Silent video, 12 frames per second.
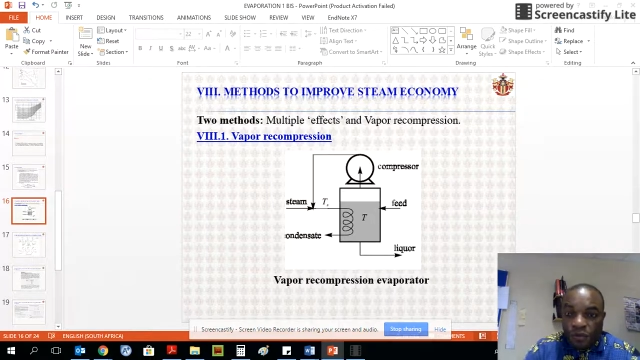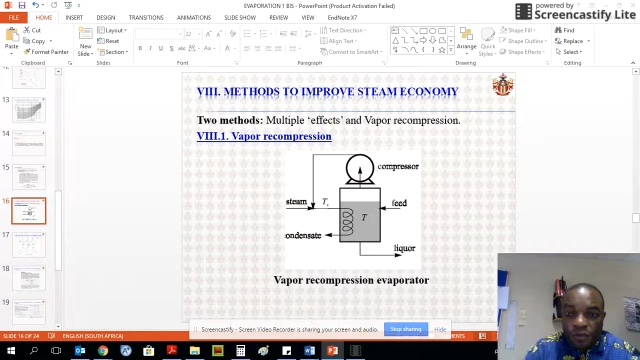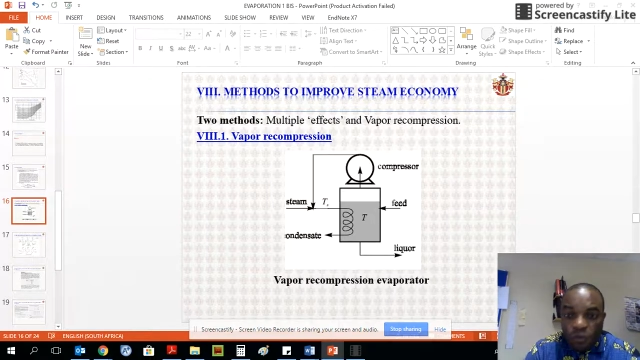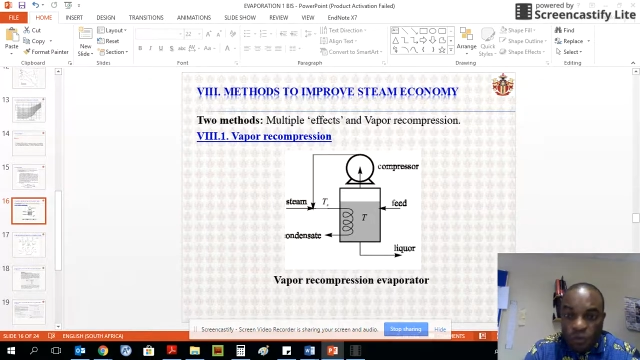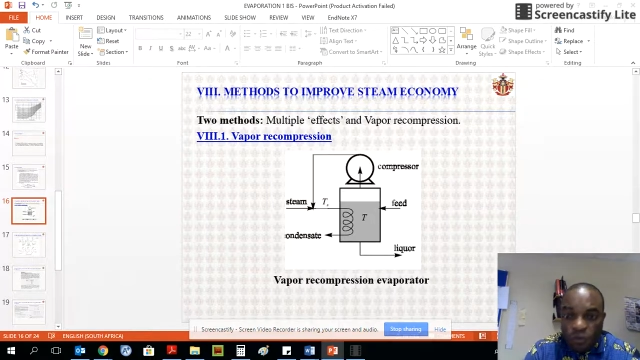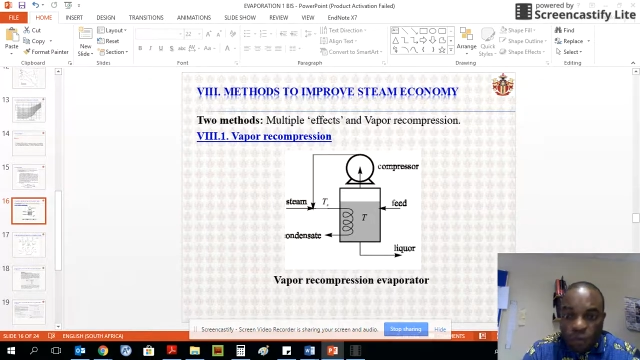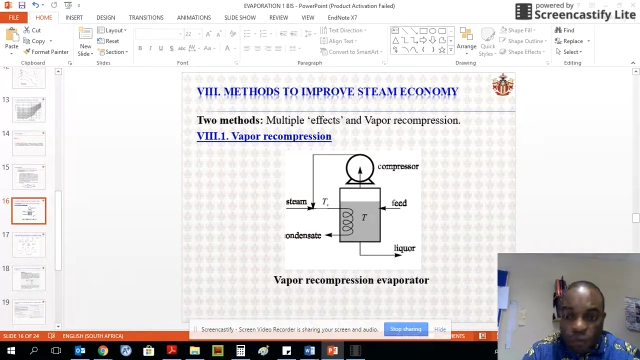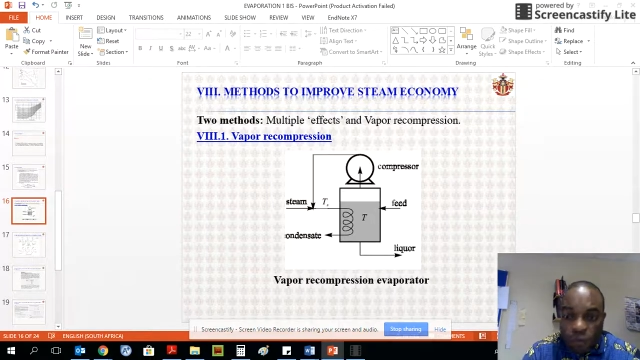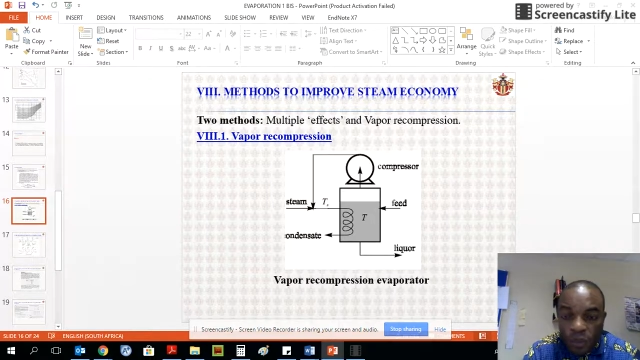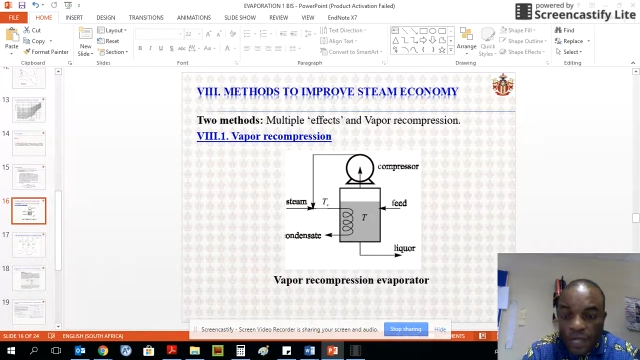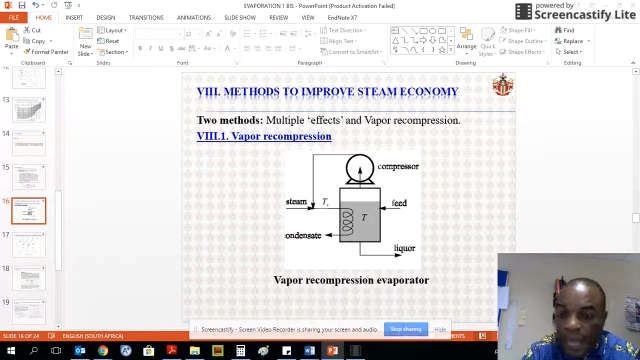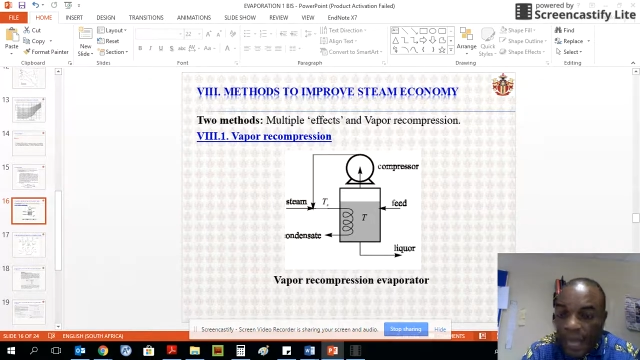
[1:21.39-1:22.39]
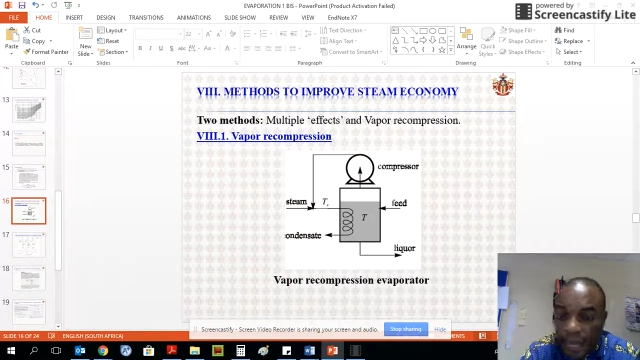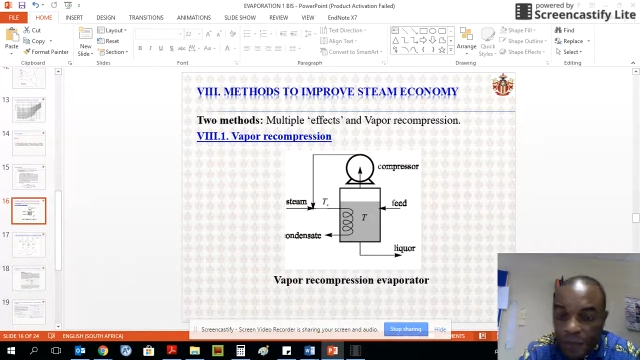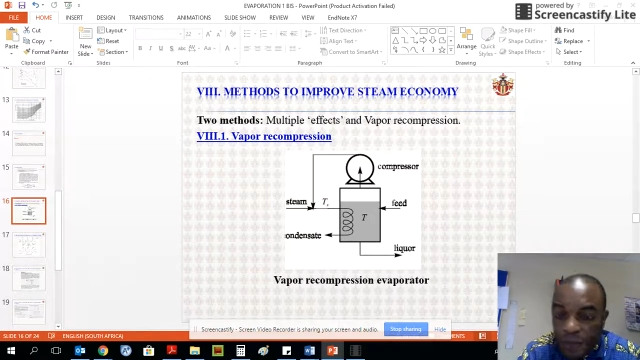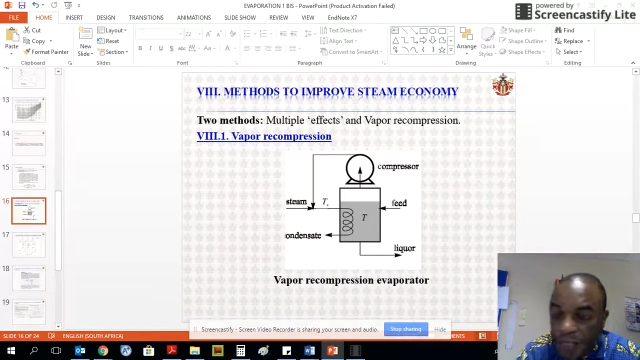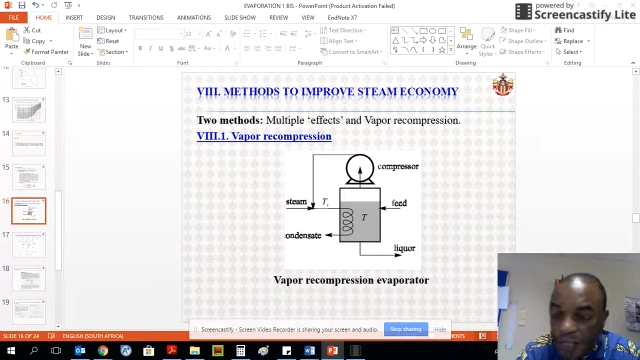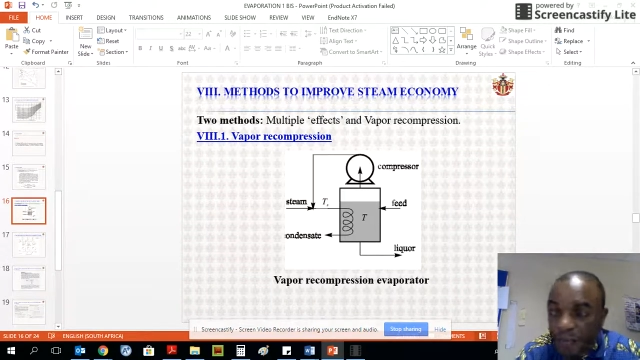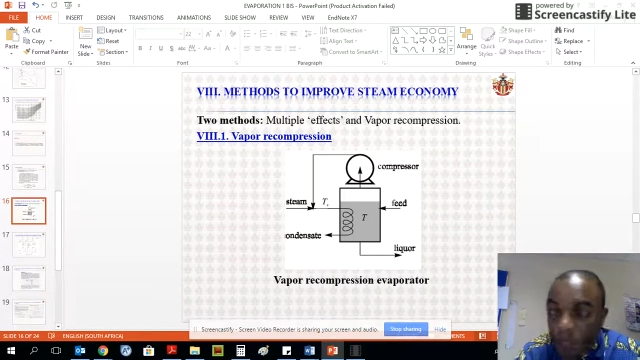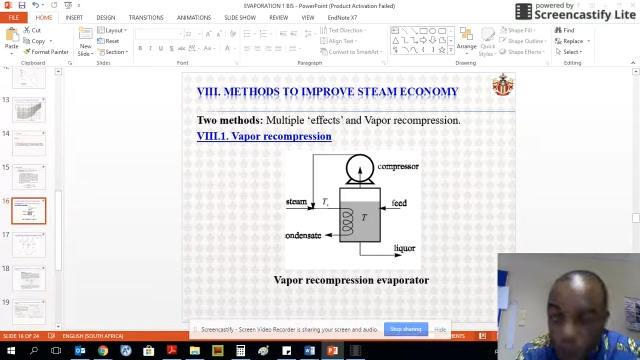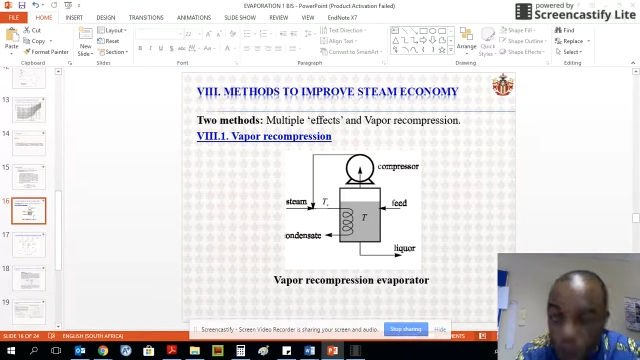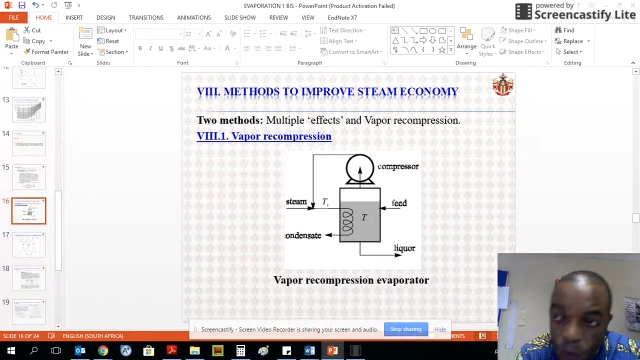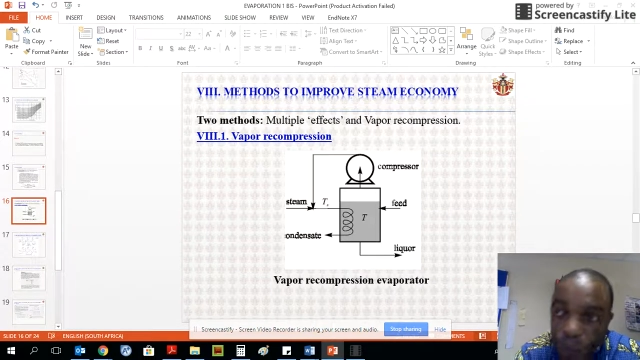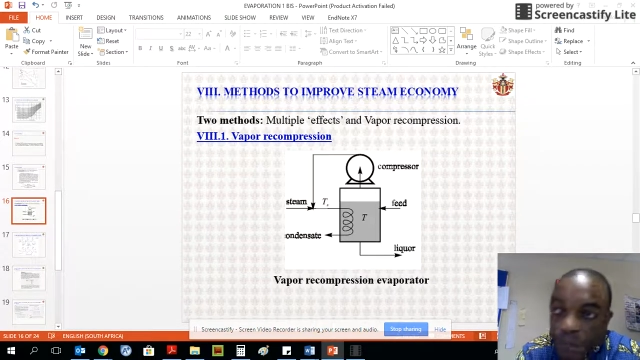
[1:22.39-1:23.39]
you always have steam
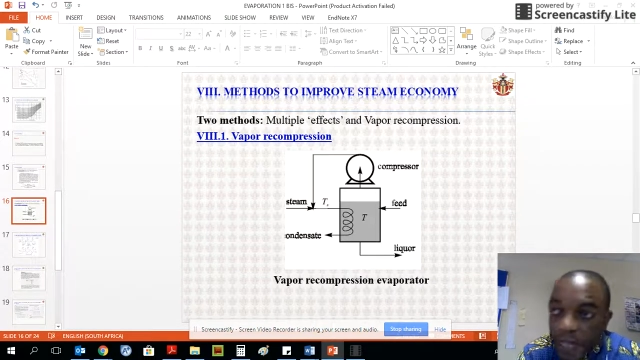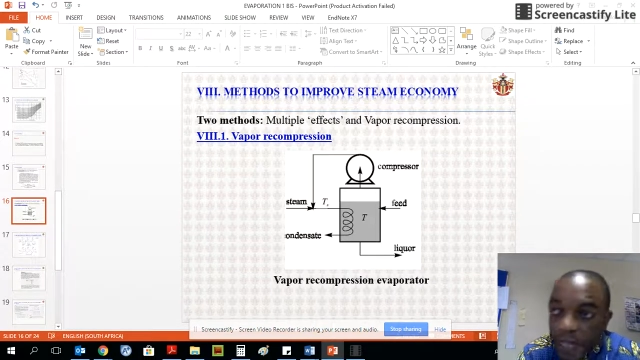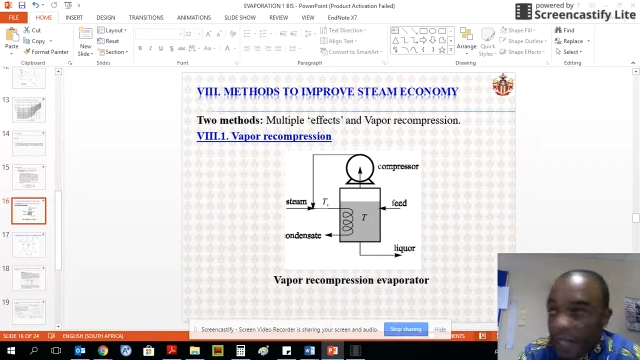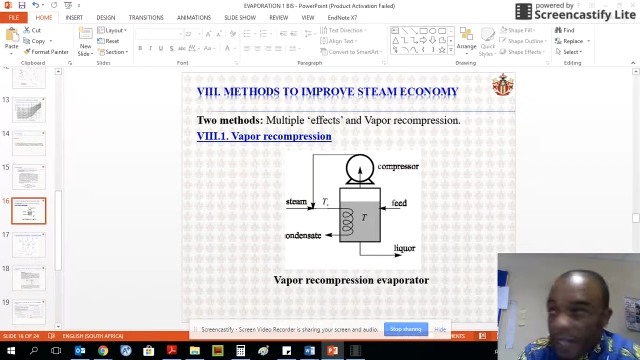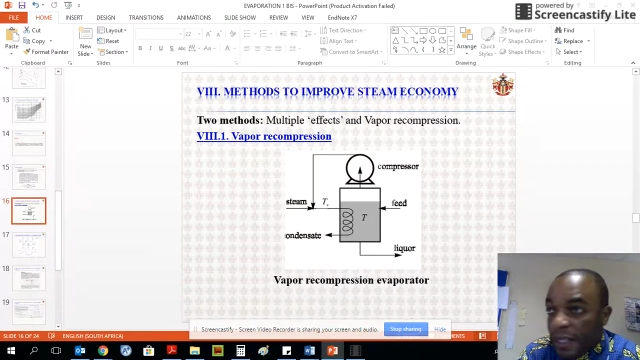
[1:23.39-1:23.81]
economy less